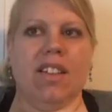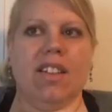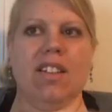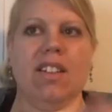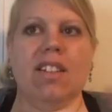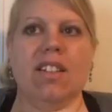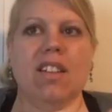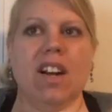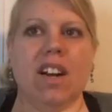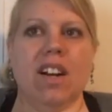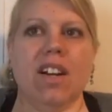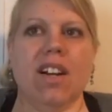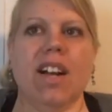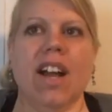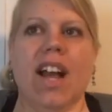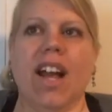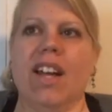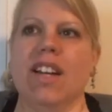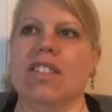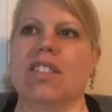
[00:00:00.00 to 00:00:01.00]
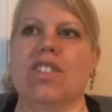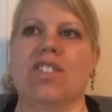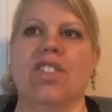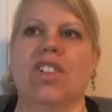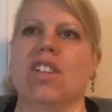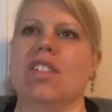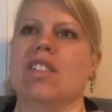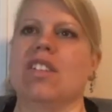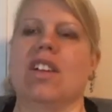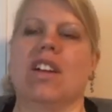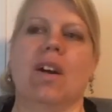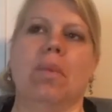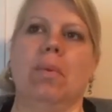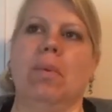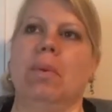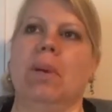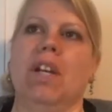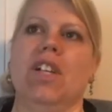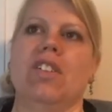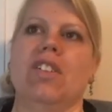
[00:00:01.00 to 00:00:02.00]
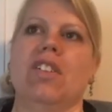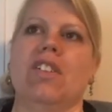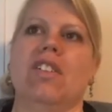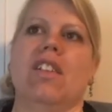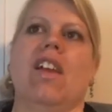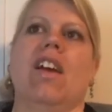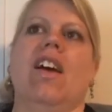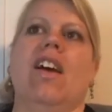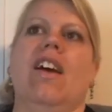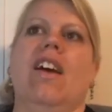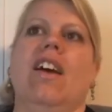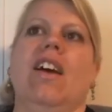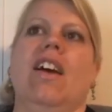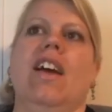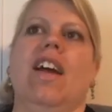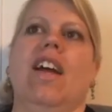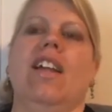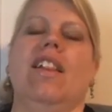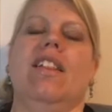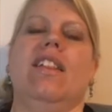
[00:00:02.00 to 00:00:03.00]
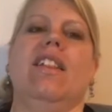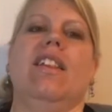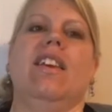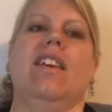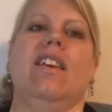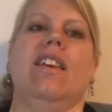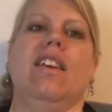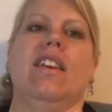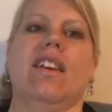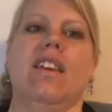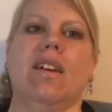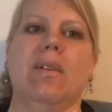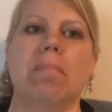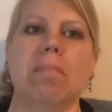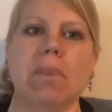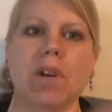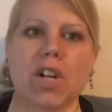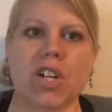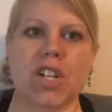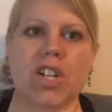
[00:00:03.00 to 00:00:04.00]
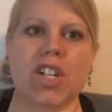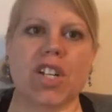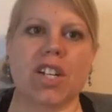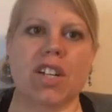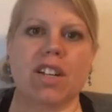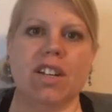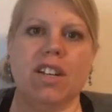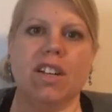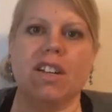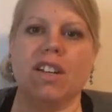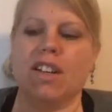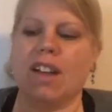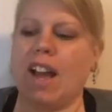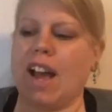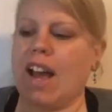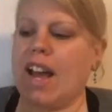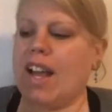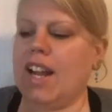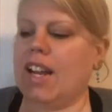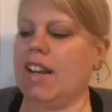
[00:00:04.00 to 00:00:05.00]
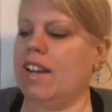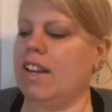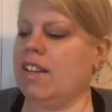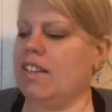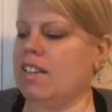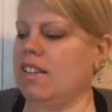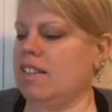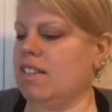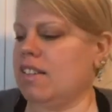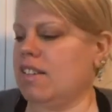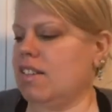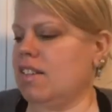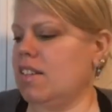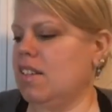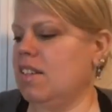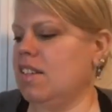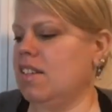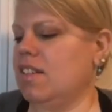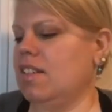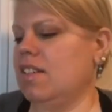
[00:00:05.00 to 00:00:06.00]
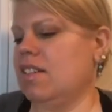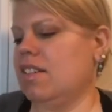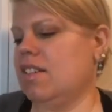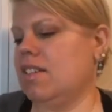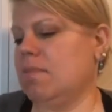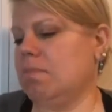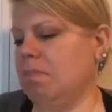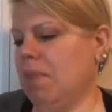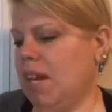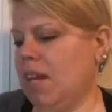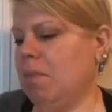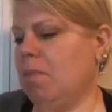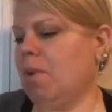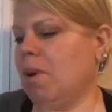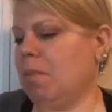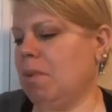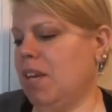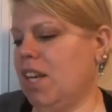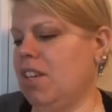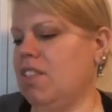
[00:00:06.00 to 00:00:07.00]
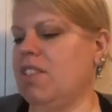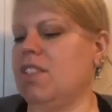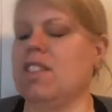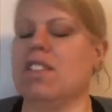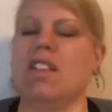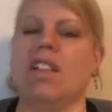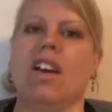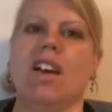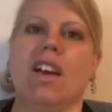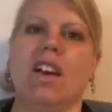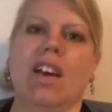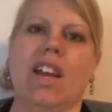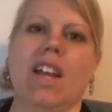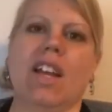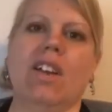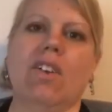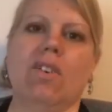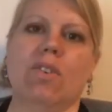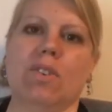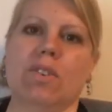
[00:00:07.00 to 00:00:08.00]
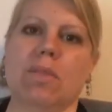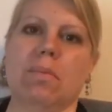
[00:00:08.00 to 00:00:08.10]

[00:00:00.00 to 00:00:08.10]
The starter guide is just a couple pages long, and the immersion guide is many more pages long and goes